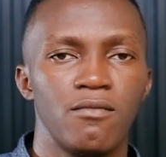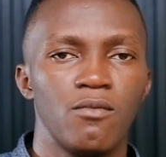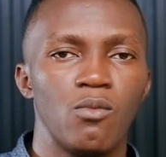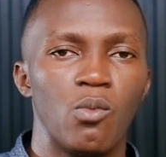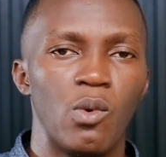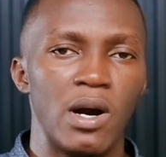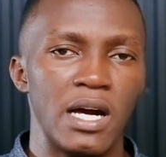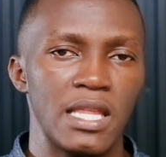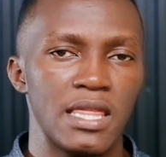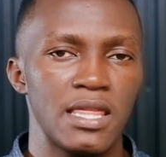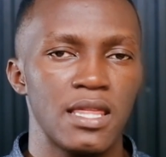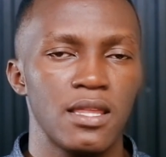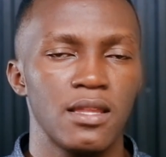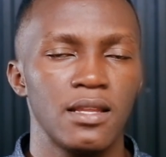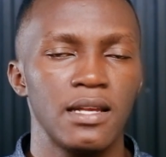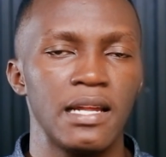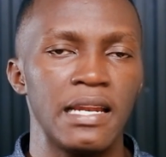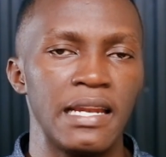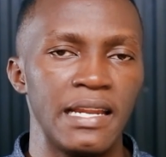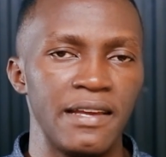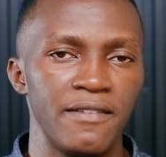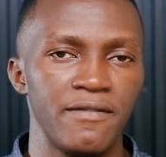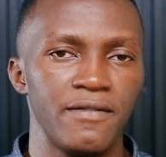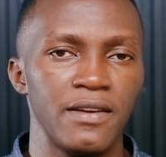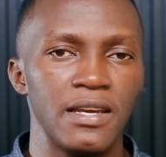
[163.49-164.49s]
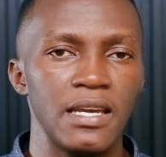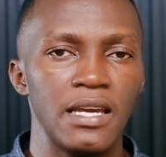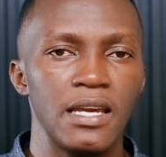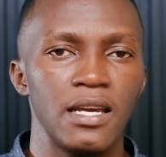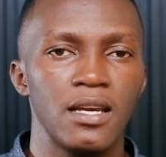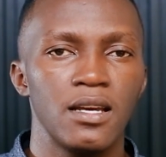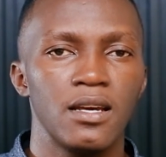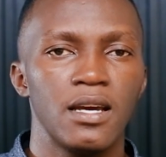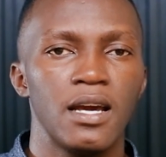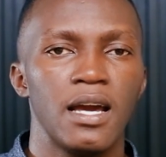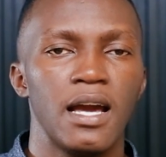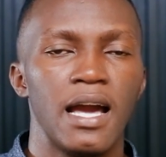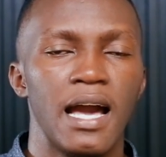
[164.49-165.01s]
worth living
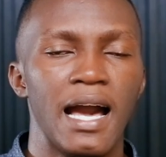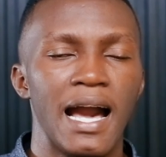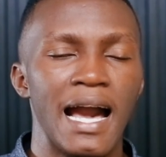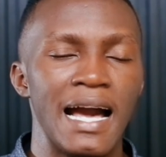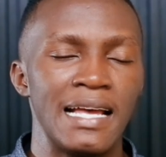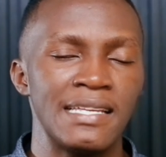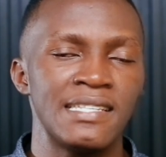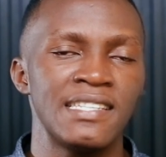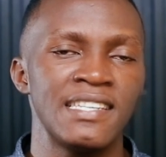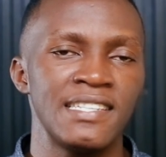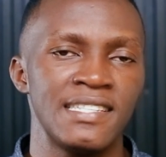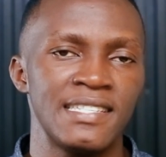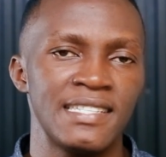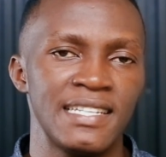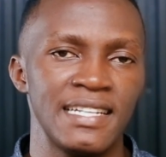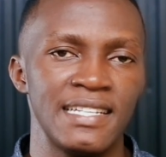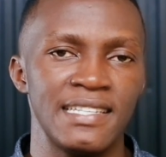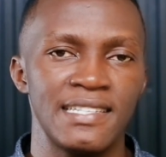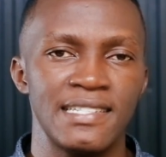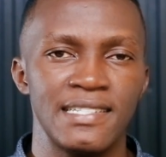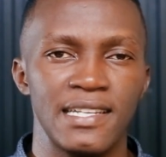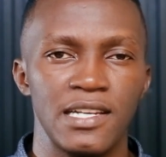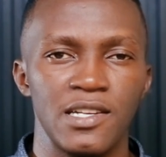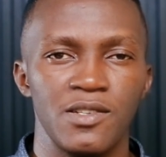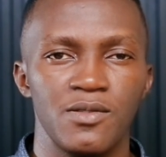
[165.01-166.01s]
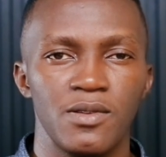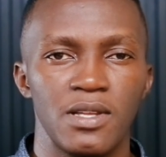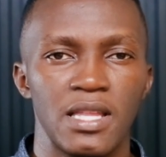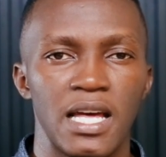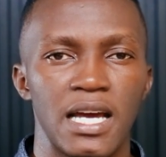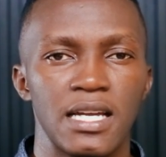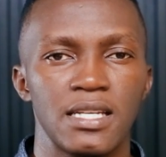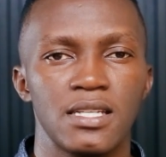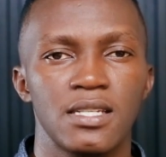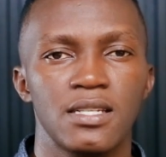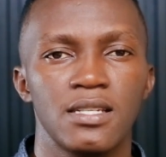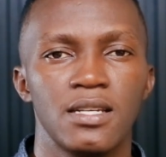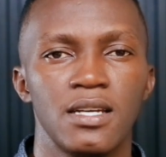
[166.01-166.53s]
as he still stays with
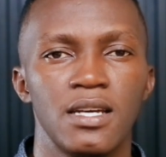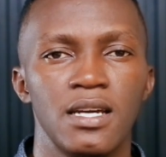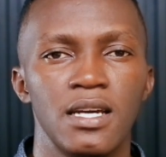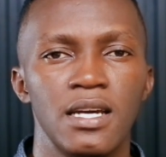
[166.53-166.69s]
us.